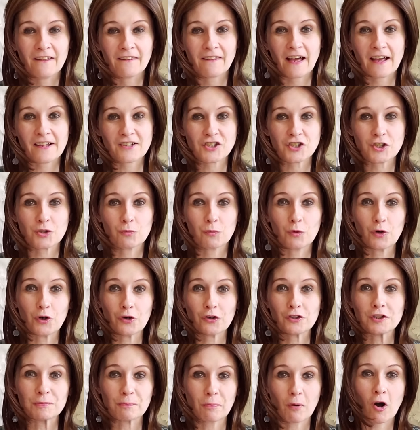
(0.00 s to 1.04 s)
that's the
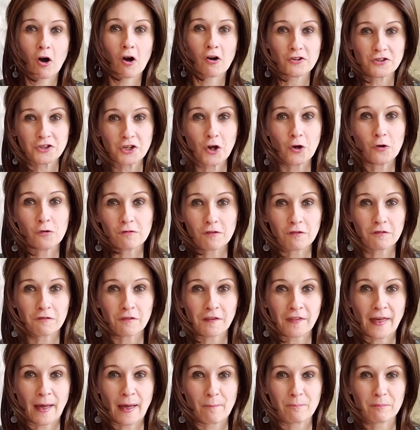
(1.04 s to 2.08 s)
worst part over
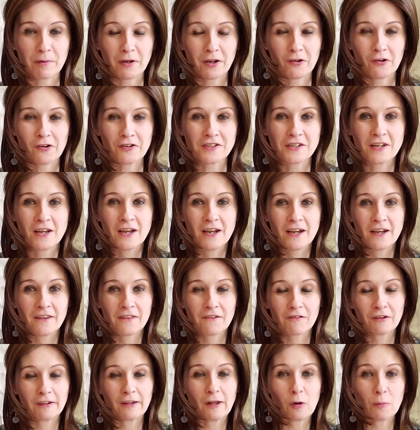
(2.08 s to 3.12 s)
for them because
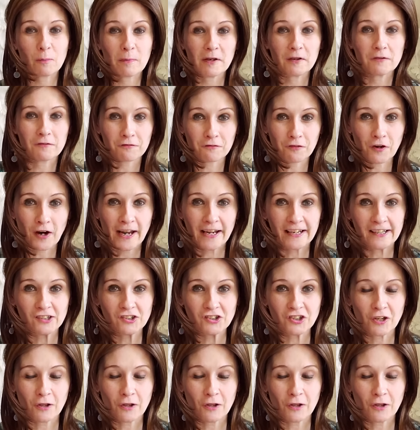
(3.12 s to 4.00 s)
they're a little bit afraid.